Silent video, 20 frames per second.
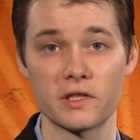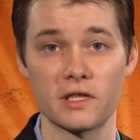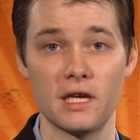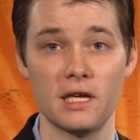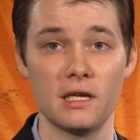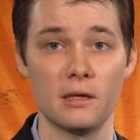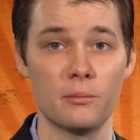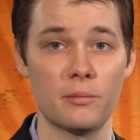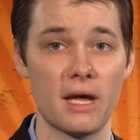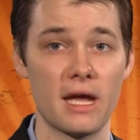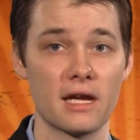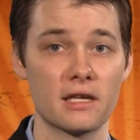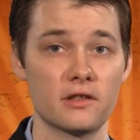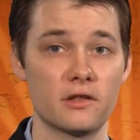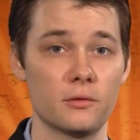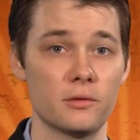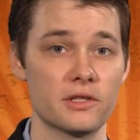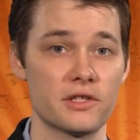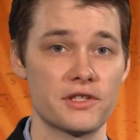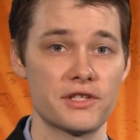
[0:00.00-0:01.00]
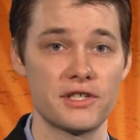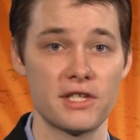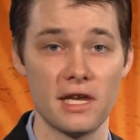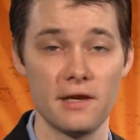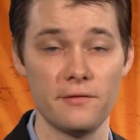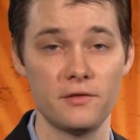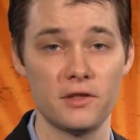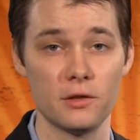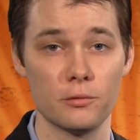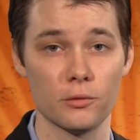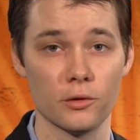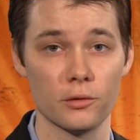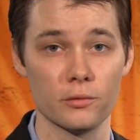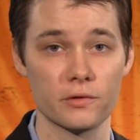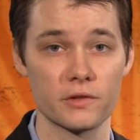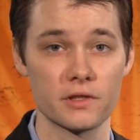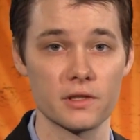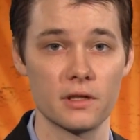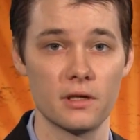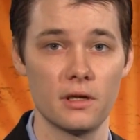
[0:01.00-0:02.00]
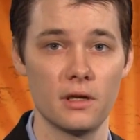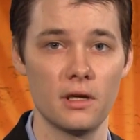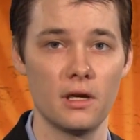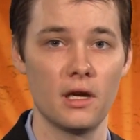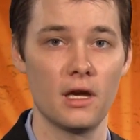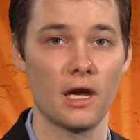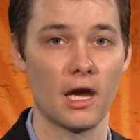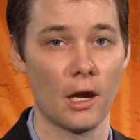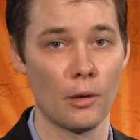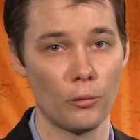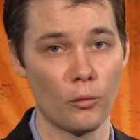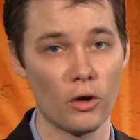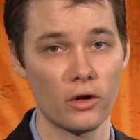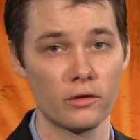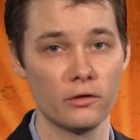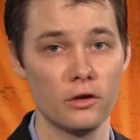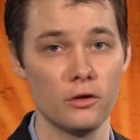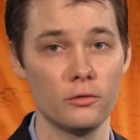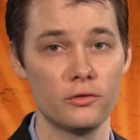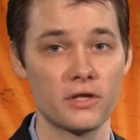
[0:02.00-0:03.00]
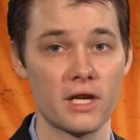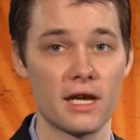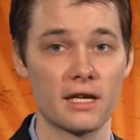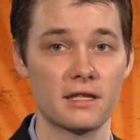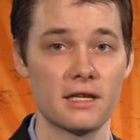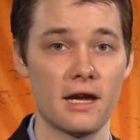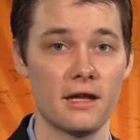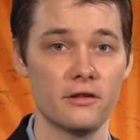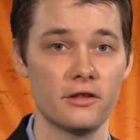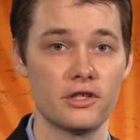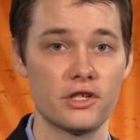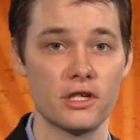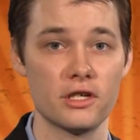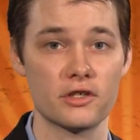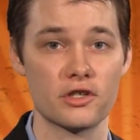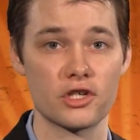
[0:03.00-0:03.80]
getting back to its safety roots, and one new technology